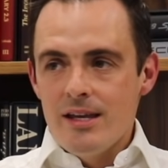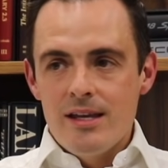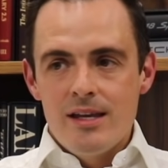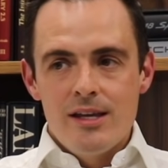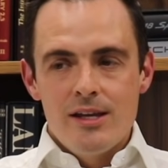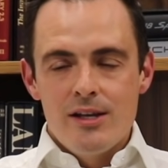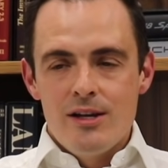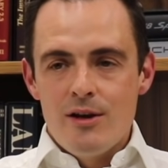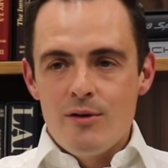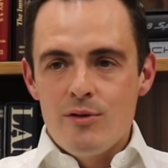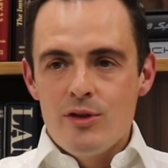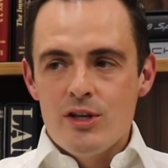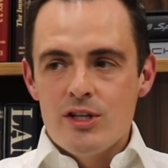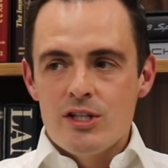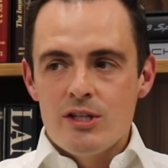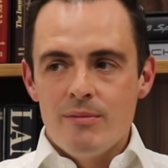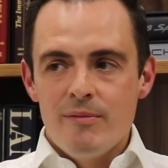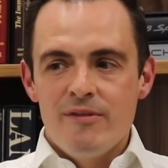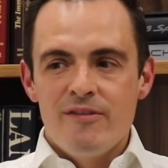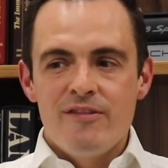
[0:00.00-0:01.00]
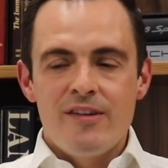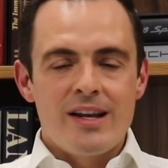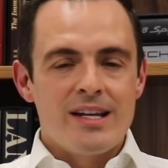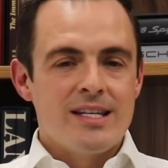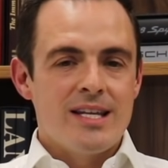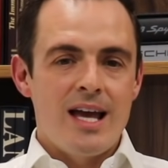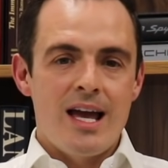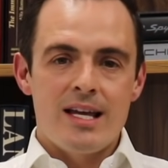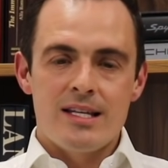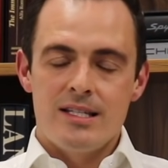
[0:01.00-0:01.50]
You know, there's some
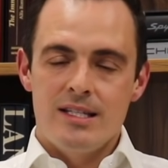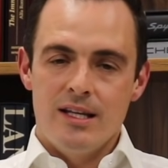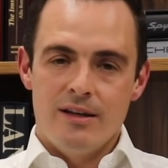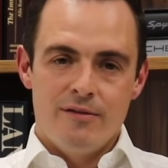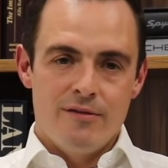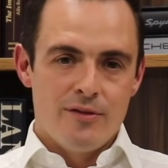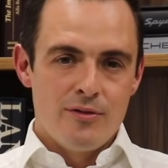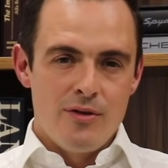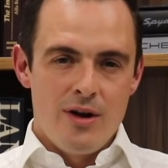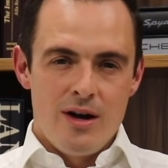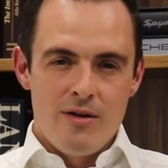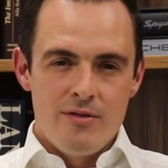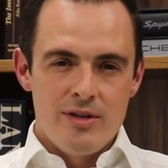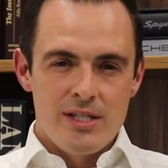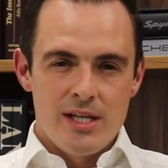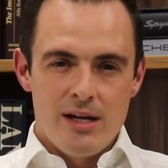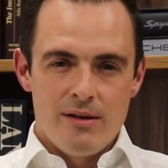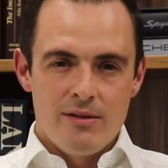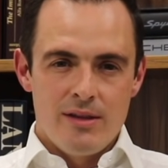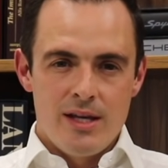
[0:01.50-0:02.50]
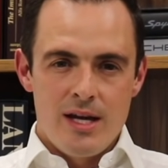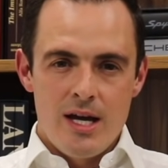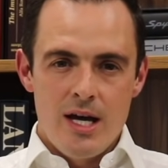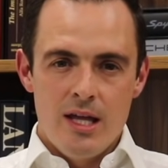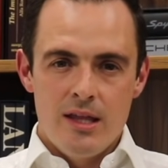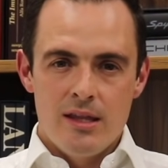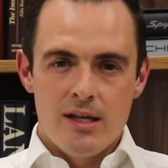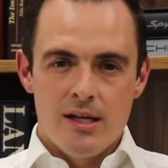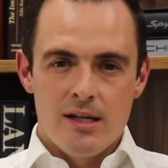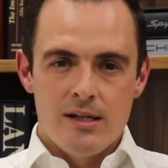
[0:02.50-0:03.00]
fantastic Ferraris out
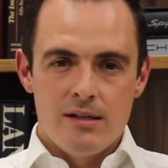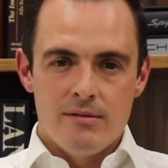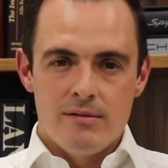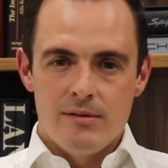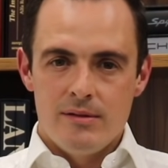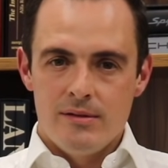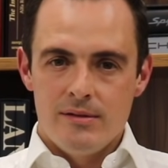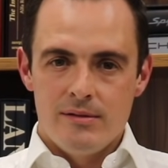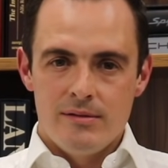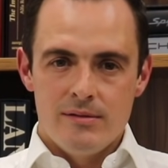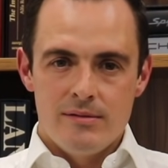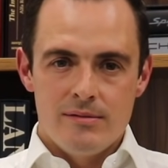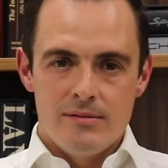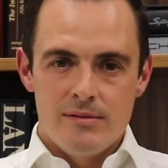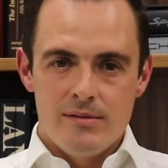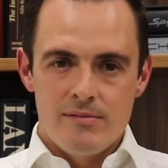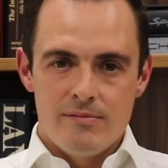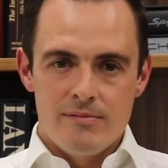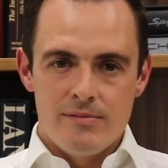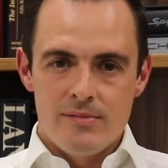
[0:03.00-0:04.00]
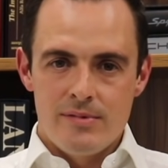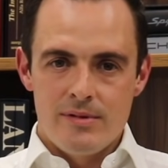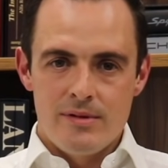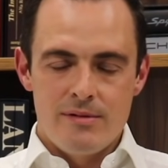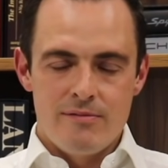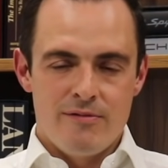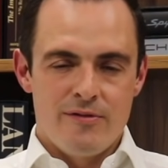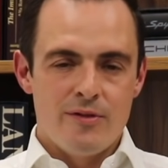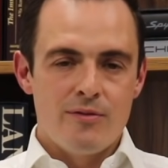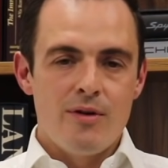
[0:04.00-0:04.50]
there. That
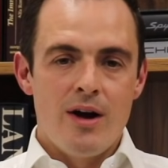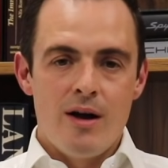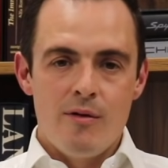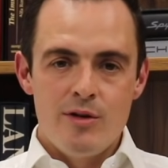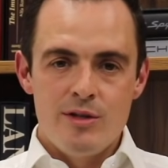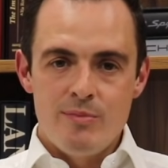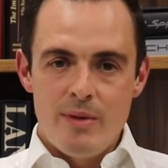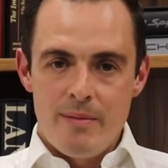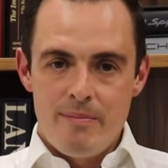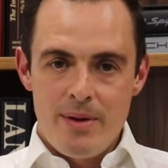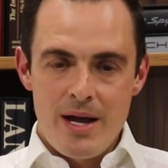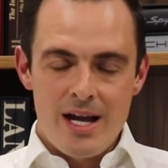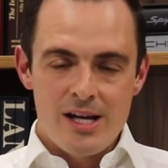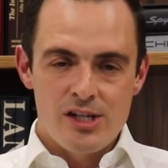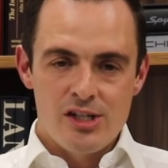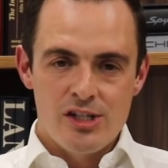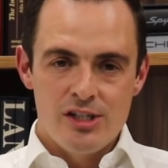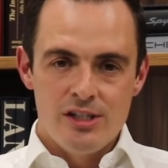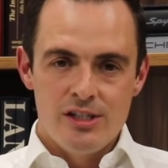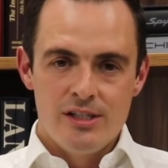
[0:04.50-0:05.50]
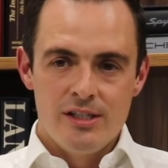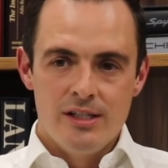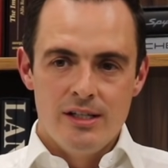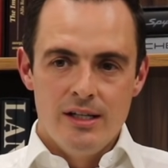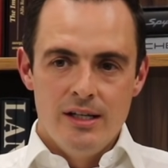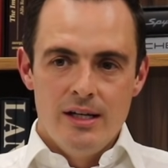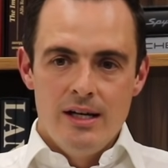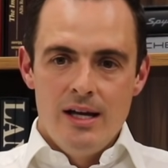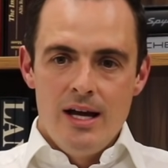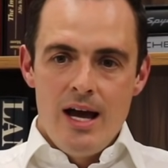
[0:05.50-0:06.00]
Ferrari's my passion,
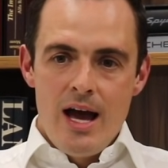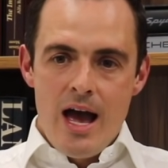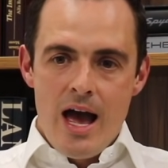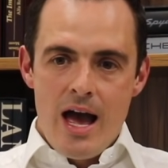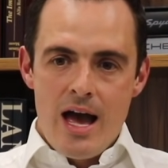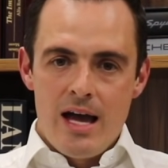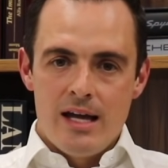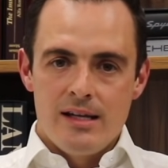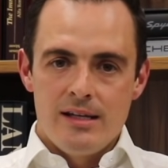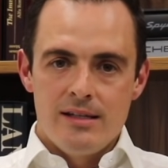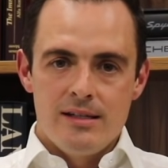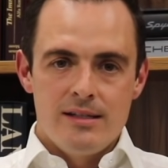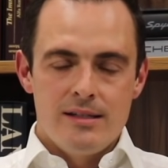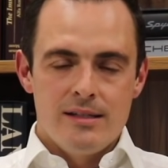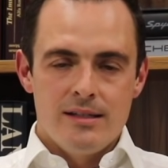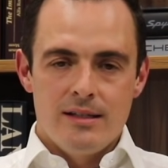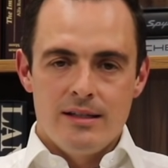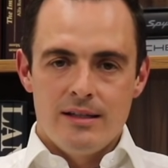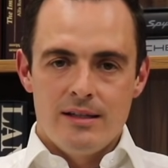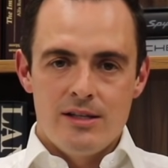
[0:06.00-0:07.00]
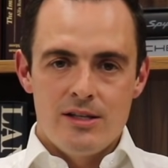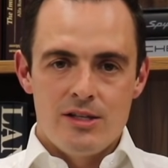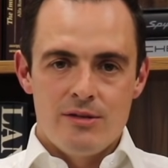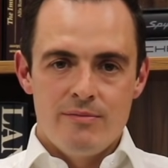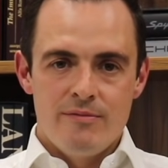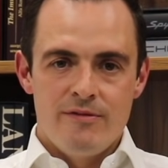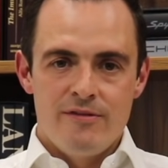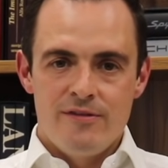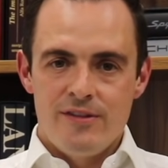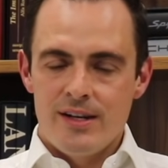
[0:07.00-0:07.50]
and there's
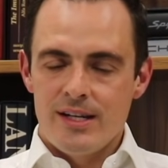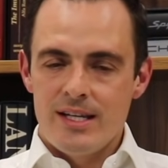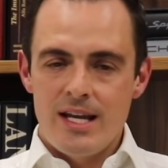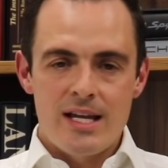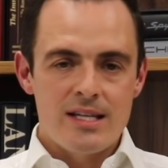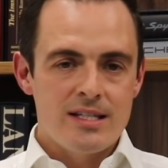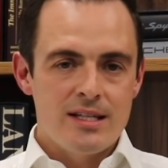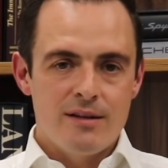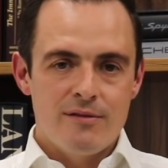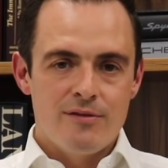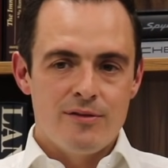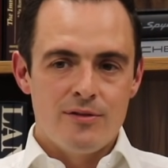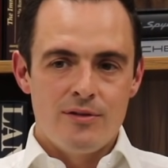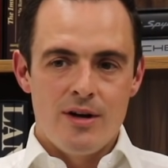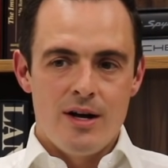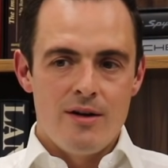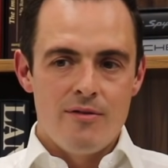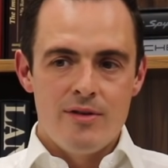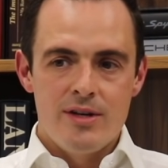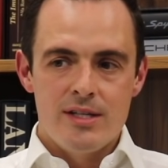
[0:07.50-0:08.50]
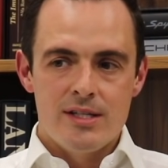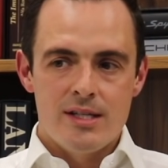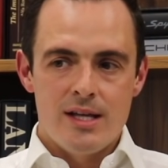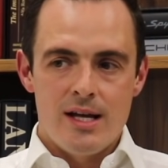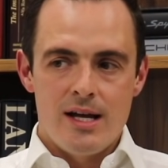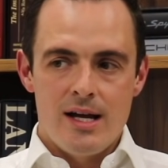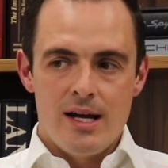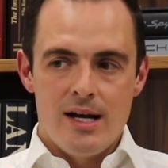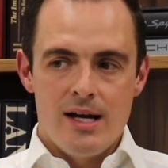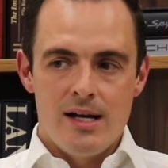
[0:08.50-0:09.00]
some fantastic Ferraris
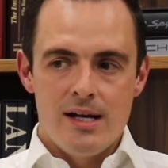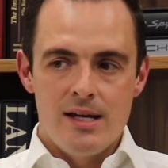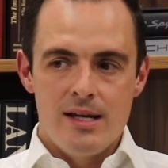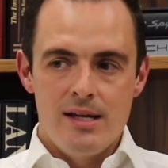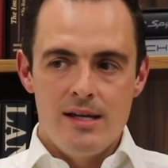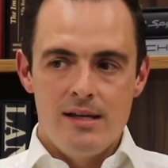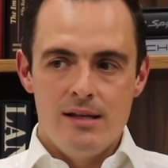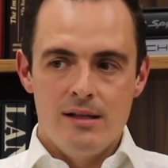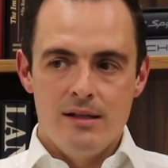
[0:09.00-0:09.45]
that I